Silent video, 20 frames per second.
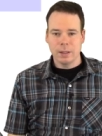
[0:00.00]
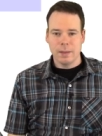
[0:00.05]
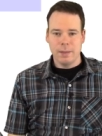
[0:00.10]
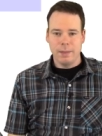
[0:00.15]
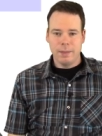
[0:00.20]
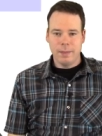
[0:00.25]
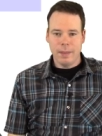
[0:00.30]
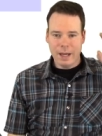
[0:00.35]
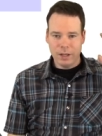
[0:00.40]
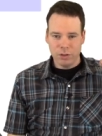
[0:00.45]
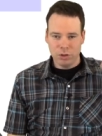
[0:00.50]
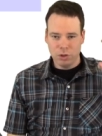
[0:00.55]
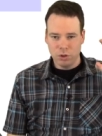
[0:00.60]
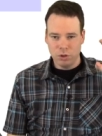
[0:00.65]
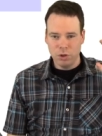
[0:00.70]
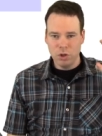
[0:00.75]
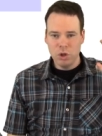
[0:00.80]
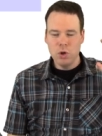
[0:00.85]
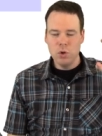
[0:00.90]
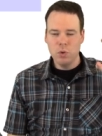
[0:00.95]
That's your
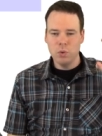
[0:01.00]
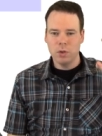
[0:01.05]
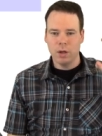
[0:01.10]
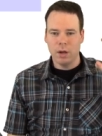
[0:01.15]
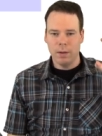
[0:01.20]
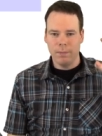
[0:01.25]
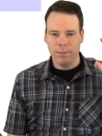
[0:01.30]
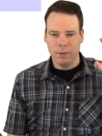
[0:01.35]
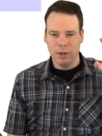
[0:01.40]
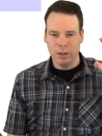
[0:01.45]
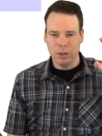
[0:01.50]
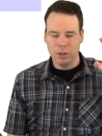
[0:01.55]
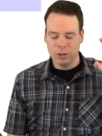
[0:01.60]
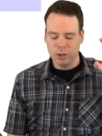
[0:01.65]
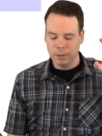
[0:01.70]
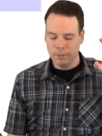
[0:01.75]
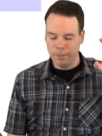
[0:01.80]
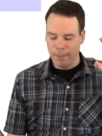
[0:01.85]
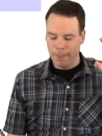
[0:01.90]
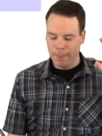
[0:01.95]
new top
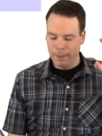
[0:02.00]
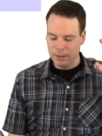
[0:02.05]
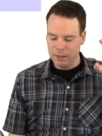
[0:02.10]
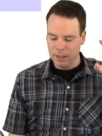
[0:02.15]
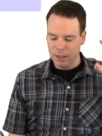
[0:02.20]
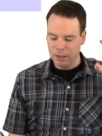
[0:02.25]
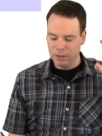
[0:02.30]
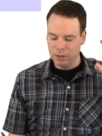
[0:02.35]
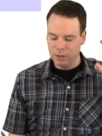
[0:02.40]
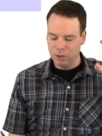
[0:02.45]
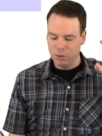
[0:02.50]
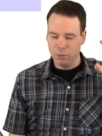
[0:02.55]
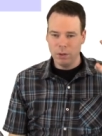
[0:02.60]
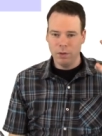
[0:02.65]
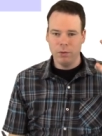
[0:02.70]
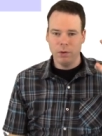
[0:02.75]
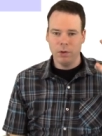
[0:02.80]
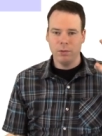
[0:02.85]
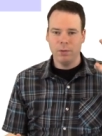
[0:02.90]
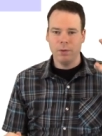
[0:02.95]
function. Take the
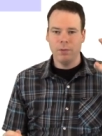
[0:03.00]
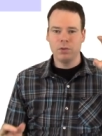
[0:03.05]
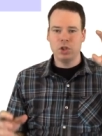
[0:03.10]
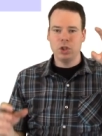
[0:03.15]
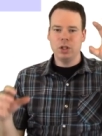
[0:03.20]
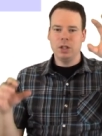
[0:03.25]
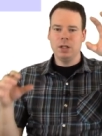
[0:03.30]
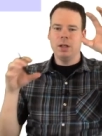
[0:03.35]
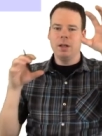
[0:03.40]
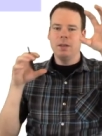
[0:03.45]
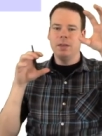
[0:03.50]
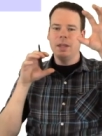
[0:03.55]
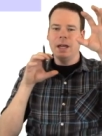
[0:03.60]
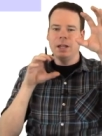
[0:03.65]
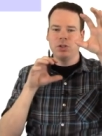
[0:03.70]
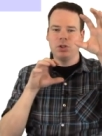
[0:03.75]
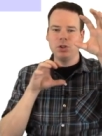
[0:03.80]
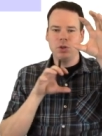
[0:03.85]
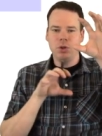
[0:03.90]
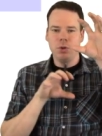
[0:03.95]
derivative of g.
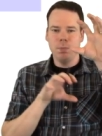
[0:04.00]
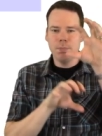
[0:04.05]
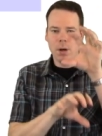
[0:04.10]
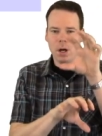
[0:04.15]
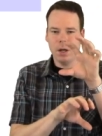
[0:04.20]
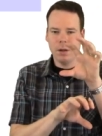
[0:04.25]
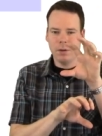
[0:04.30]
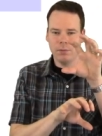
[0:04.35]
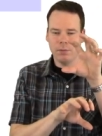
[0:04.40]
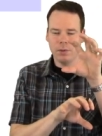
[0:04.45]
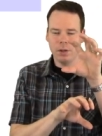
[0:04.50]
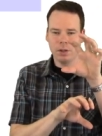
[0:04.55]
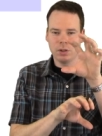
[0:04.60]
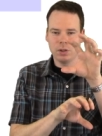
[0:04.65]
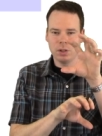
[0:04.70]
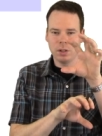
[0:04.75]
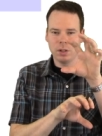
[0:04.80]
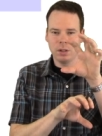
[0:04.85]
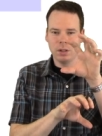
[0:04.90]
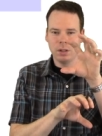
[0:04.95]
That's your new bottom
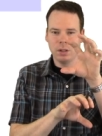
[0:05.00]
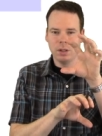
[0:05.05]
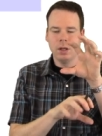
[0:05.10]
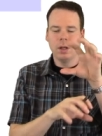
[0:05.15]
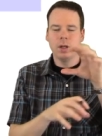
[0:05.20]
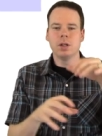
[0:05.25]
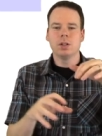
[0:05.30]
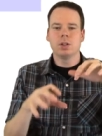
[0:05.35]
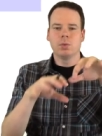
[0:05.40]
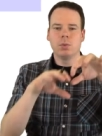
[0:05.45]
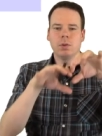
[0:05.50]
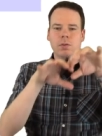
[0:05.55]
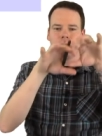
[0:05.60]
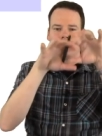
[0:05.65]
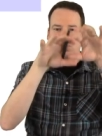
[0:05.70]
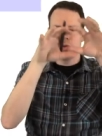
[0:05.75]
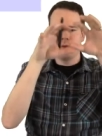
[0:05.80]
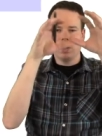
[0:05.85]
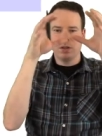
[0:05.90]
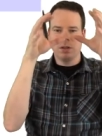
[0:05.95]
function. So we've
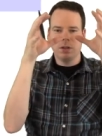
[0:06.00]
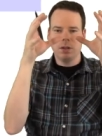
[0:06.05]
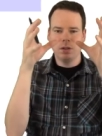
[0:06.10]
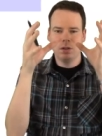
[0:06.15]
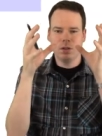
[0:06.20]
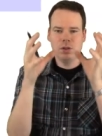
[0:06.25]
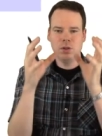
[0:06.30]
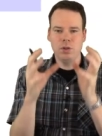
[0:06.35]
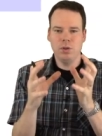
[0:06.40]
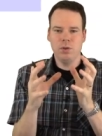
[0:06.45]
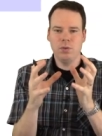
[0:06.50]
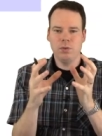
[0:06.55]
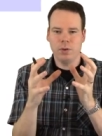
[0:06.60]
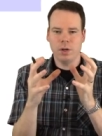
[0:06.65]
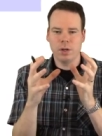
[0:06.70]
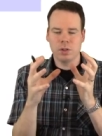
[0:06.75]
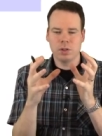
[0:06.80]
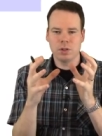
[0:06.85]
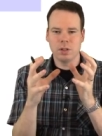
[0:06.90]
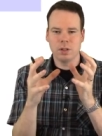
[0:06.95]
constructed this new
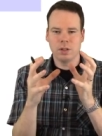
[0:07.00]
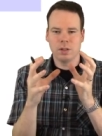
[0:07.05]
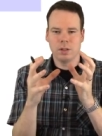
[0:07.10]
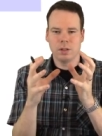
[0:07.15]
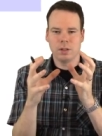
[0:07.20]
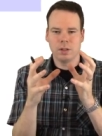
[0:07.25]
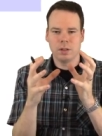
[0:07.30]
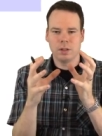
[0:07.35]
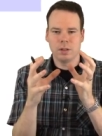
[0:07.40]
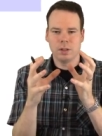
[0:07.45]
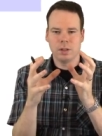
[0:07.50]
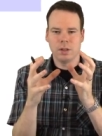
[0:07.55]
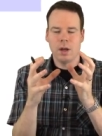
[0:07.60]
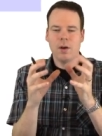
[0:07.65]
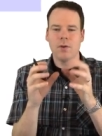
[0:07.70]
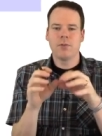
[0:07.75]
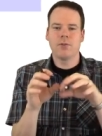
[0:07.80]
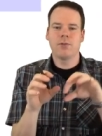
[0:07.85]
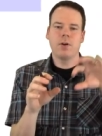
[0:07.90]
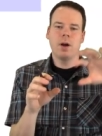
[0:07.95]
function
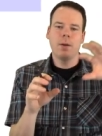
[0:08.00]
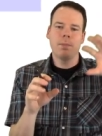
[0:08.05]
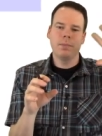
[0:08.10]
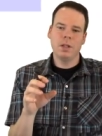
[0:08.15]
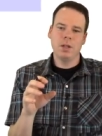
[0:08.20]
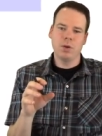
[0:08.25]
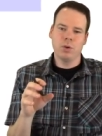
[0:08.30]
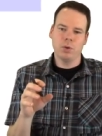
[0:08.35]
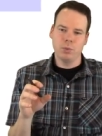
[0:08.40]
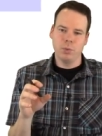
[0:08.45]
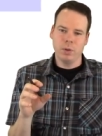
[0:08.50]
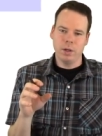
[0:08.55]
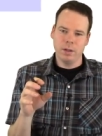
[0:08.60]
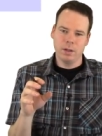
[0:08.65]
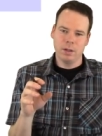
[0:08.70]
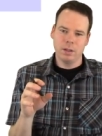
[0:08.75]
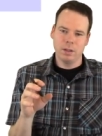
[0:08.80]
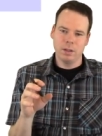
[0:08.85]
from the old one,